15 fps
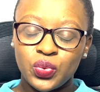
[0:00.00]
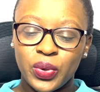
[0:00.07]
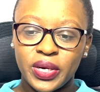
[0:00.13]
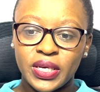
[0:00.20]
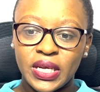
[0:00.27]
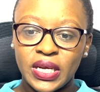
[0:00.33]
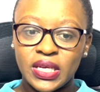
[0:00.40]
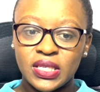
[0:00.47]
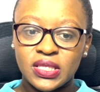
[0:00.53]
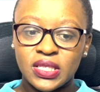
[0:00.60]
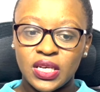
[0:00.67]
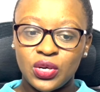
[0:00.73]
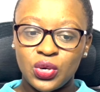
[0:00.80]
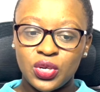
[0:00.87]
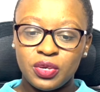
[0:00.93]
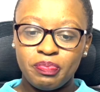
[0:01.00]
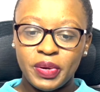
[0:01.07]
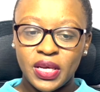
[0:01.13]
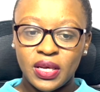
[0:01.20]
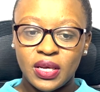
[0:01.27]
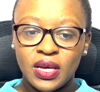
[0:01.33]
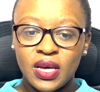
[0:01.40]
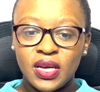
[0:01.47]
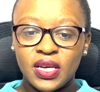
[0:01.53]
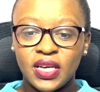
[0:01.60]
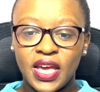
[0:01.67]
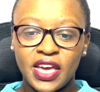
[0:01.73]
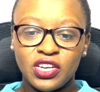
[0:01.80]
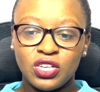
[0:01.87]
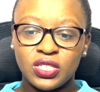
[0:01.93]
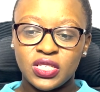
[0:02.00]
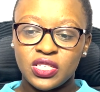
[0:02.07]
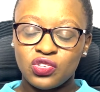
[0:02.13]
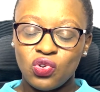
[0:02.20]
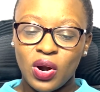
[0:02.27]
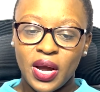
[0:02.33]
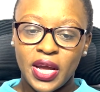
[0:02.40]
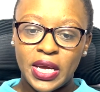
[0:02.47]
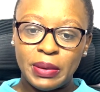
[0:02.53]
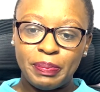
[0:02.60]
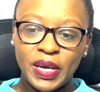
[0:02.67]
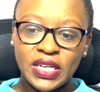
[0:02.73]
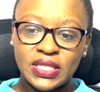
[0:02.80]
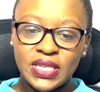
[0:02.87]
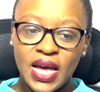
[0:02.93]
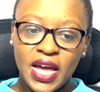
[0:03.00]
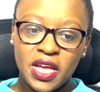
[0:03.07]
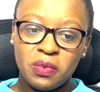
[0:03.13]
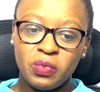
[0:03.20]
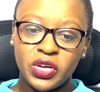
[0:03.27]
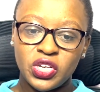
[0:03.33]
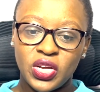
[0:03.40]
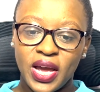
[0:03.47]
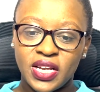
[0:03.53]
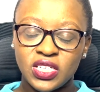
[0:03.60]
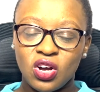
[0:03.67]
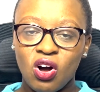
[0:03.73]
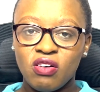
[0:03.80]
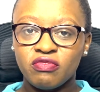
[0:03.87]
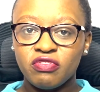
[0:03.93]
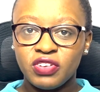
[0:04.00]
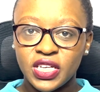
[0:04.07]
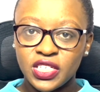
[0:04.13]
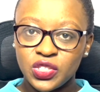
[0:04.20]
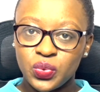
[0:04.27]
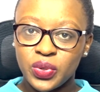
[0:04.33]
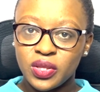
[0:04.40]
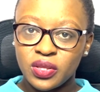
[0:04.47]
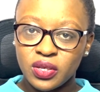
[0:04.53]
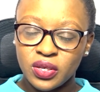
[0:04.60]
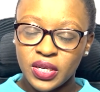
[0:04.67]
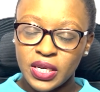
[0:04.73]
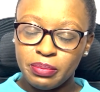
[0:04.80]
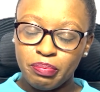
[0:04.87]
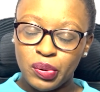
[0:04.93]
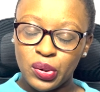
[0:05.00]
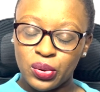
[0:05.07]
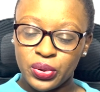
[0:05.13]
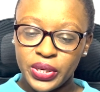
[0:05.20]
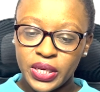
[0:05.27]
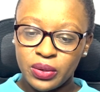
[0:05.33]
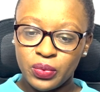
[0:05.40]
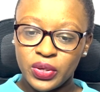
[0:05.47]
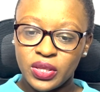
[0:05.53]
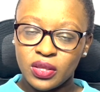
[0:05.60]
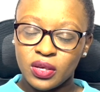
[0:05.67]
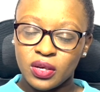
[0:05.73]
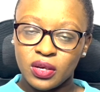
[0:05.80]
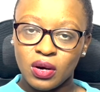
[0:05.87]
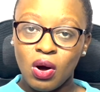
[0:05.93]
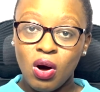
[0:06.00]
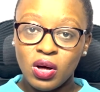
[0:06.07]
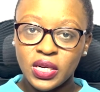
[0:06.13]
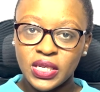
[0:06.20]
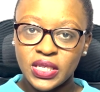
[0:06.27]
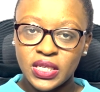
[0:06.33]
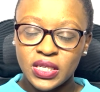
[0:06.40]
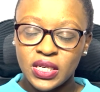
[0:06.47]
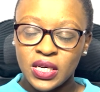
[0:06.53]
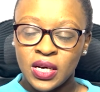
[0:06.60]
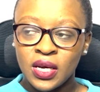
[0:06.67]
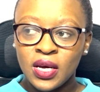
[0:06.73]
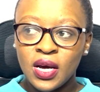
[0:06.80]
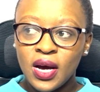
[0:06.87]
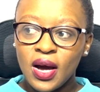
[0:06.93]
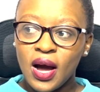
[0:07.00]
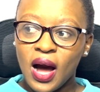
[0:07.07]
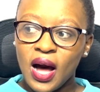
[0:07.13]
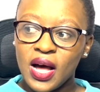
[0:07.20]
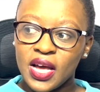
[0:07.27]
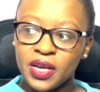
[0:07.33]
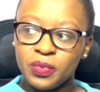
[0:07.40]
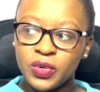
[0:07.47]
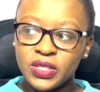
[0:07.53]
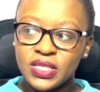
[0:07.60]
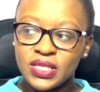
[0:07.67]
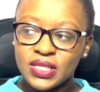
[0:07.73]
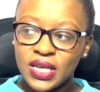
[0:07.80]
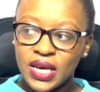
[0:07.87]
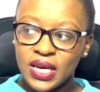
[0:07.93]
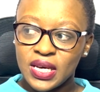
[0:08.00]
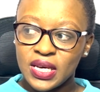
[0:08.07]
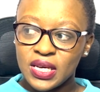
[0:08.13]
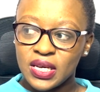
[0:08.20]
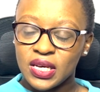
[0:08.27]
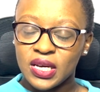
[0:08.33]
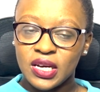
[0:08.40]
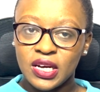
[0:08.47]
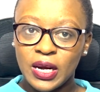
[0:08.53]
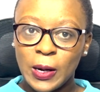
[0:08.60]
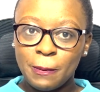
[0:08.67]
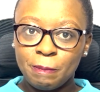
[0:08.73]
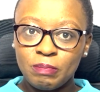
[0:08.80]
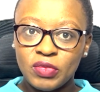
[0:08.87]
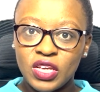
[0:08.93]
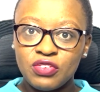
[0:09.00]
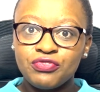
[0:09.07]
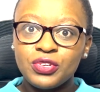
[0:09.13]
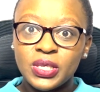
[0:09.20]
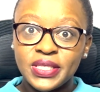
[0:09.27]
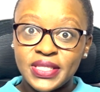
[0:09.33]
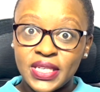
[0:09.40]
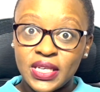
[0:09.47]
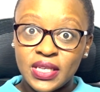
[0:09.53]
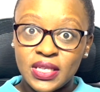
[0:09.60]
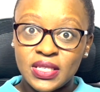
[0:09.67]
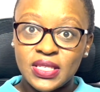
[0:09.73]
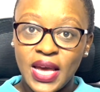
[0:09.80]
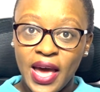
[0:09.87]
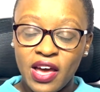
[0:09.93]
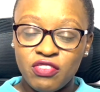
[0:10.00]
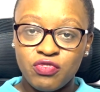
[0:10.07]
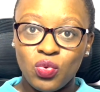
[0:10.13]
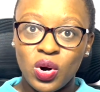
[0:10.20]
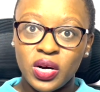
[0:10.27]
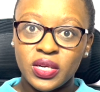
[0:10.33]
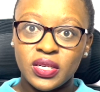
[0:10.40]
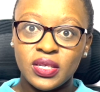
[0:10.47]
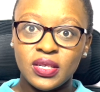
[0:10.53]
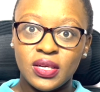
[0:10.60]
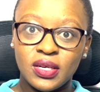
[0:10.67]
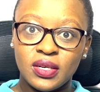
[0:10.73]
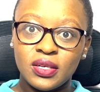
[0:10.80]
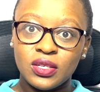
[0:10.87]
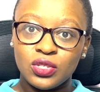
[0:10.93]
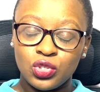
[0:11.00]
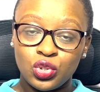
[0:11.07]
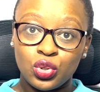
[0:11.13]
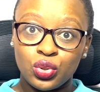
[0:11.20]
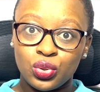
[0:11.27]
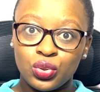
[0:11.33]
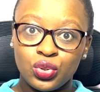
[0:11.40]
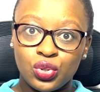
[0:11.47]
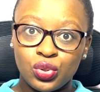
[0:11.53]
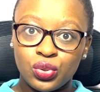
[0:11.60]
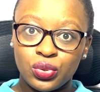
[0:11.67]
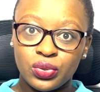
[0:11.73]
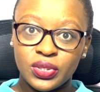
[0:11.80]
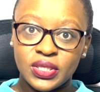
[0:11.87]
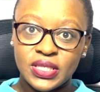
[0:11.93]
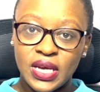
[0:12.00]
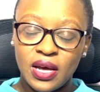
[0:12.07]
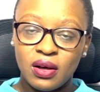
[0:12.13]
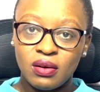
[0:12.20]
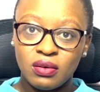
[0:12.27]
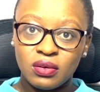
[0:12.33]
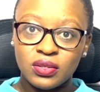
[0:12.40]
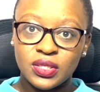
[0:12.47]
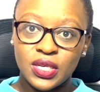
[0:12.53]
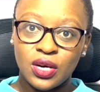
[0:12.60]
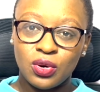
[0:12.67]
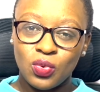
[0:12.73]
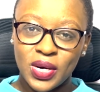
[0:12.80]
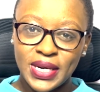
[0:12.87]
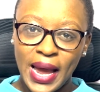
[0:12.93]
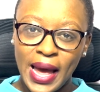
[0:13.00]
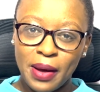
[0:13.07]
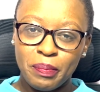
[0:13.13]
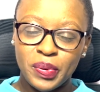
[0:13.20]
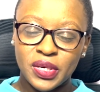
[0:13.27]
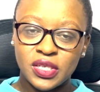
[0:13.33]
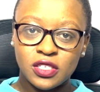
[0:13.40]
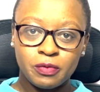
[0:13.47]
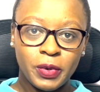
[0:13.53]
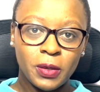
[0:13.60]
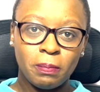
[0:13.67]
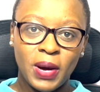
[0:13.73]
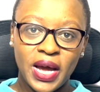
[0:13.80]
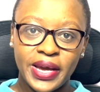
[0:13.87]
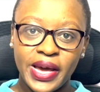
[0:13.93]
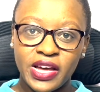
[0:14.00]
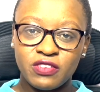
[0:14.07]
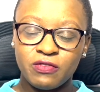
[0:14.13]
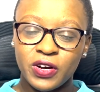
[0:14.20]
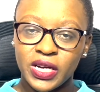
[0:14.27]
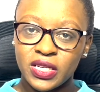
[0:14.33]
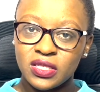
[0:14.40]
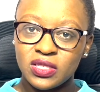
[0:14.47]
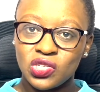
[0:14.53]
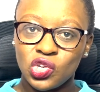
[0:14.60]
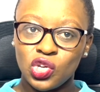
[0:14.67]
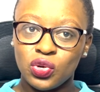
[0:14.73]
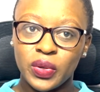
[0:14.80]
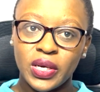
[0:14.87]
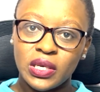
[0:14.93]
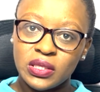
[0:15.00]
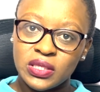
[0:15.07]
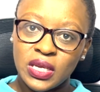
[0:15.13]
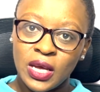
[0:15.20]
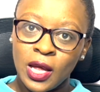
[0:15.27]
one is, it could be, can you describe a time when you had a conflict with a employee, with a colleague? I would say, if you did have one, do tell what happened. But my advice to you is,